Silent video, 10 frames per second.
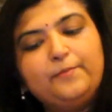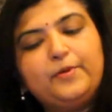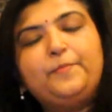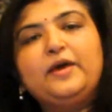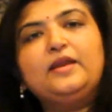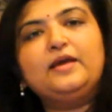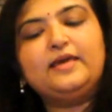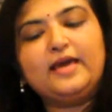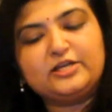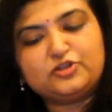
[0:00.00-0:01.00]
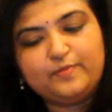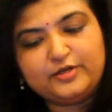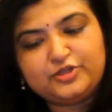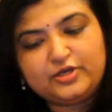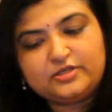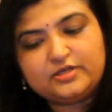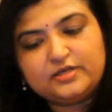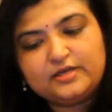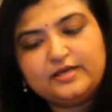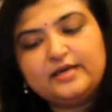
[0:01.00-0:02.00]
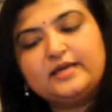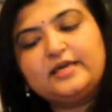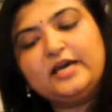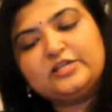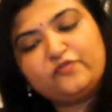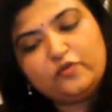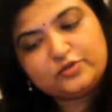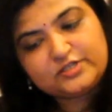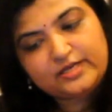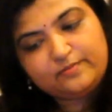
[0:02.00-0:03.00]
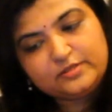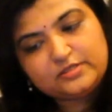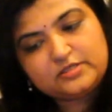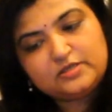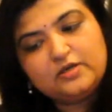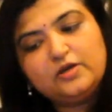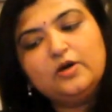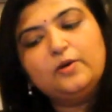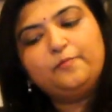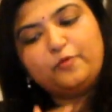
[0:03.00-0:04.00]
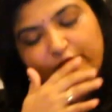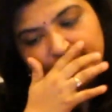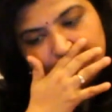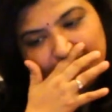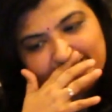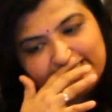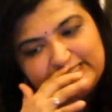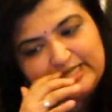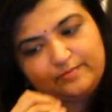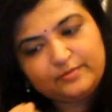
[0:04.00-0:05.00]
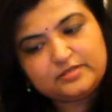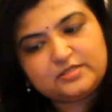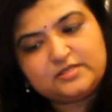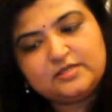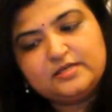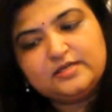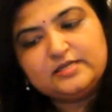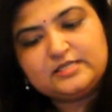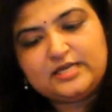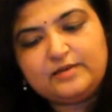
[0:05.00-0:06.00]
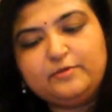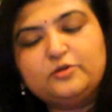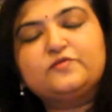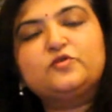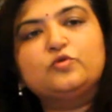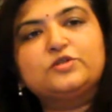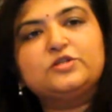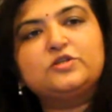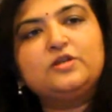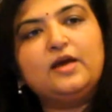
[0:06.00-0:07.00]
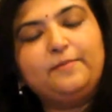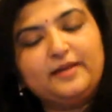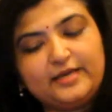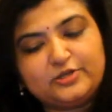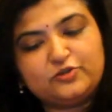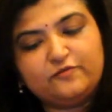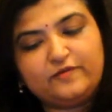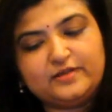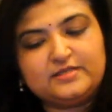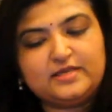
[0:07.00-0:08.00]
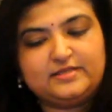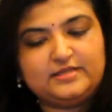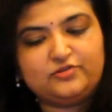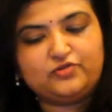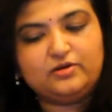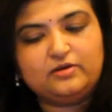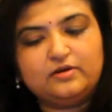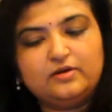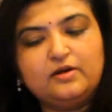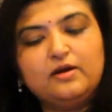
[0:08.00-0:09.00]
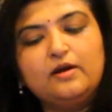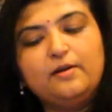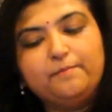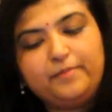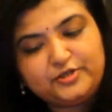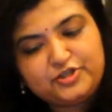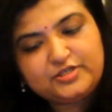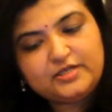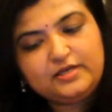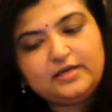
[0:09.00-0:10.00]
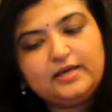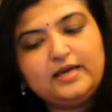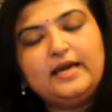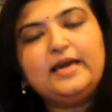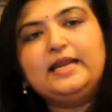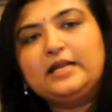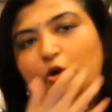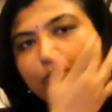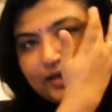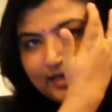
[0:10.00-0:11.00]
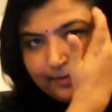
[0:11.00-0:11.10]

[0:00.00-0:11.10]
preparing cash budget, cash flow statements, profitability statements, statement of sources and application of funds, etc., budgeting, including